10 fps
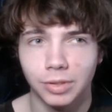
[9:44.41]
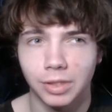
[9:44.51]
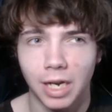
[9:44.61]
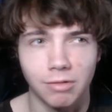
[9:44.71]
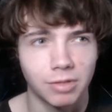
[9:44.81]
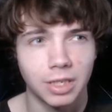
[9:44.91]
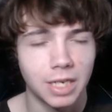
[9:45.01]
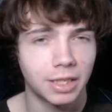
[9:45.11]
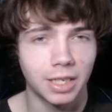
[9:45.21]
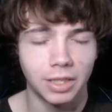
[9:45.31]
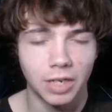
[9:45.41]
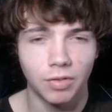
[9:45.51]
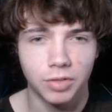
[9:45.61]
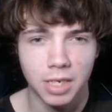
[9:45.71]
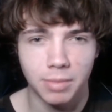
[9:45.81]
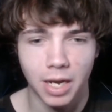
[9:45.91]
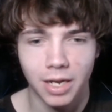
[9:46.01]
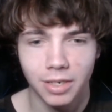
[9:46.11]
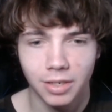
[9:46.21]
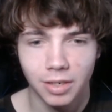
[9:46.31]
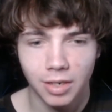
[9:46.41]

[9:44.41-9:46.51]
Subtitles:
not really, not that I can think of off the top of my head.